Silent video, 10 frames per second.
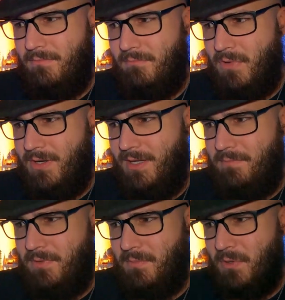
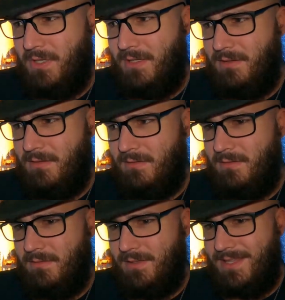Murray, Bill Murray,
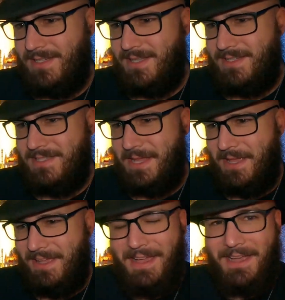is that his name?
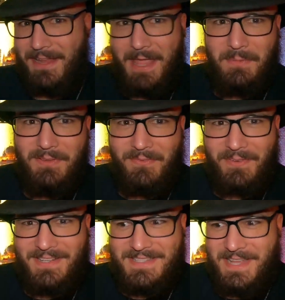I can't believe I
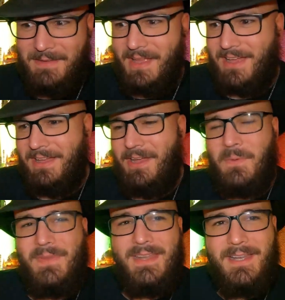forgot his name. Yeah,
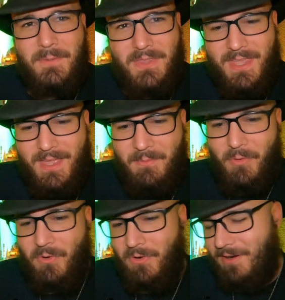when they did it with him,
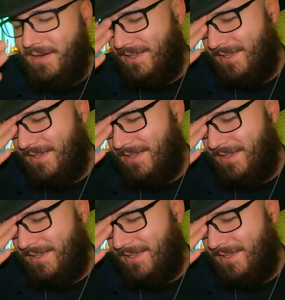or